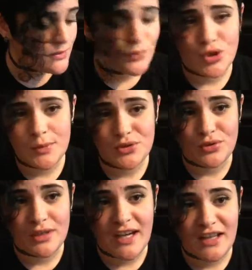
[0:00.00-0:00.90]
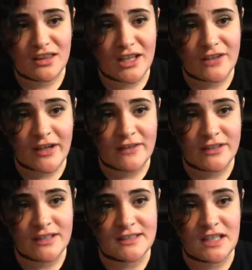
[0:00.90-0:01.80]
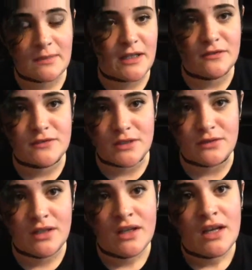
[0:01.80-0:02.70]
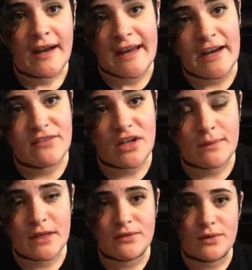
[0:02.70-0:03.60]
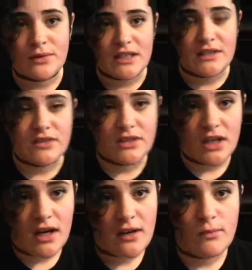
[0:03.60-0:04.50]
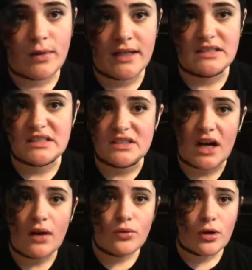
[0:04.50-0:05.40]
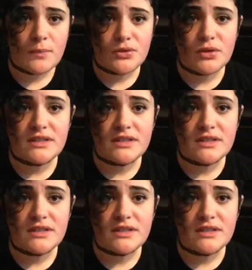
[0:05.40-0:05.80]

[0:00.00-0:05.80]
Warped Tour. I love having this on my phone. I have it on my phone even not when it's not Warped Tour